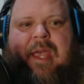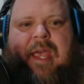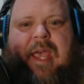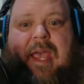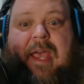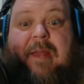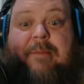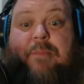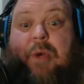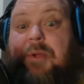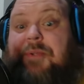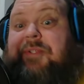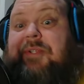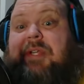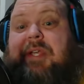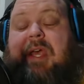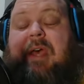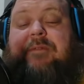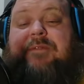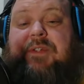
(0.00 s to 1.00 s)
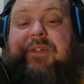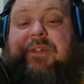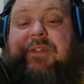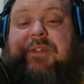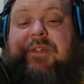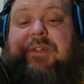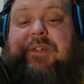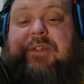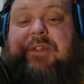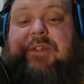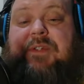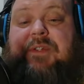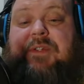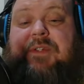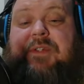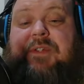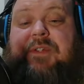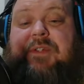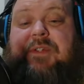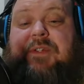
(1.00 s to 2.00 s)
and mostly having to do with South
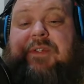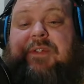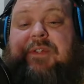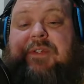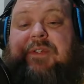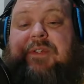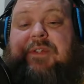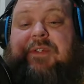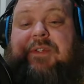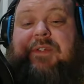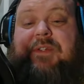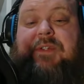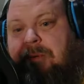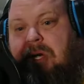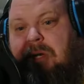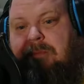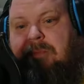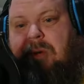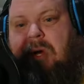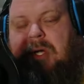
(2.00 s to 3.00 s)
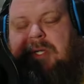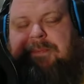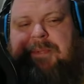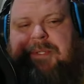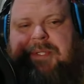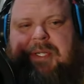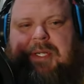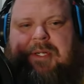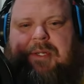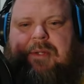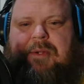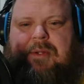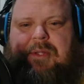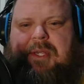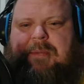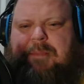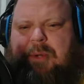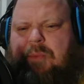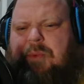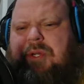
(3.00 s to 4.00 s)
African rugby, the Springboks
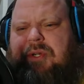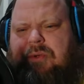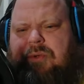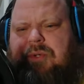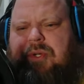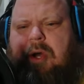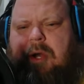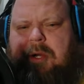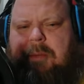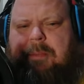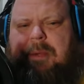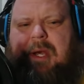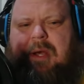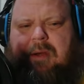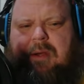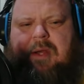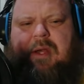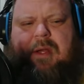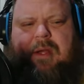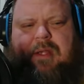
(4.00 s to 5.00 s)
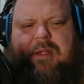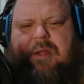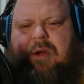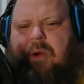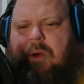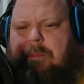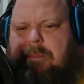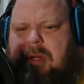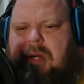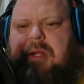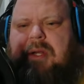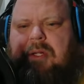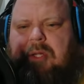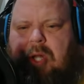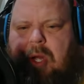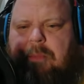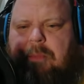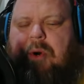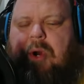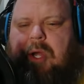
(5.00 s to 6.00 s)
particularly. But we do talk about, uh, you know, a bit of
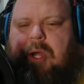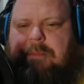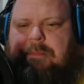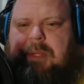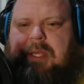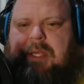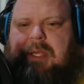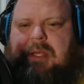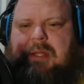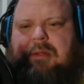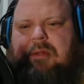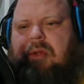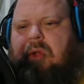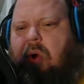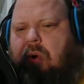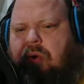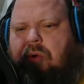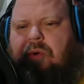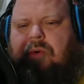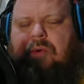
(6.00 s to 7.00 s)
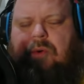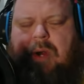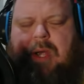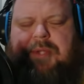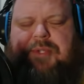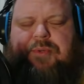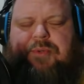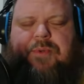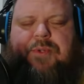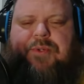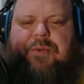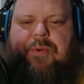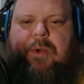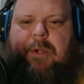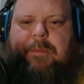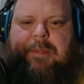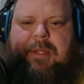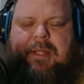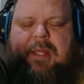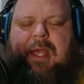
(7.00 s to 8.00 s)
club rugby and local grassroots
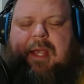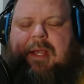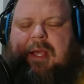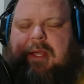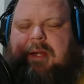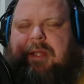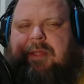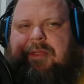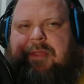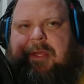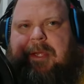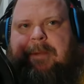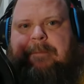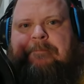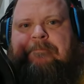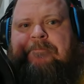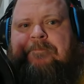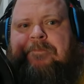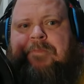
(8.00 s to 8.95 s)
rugby, that kind of thing.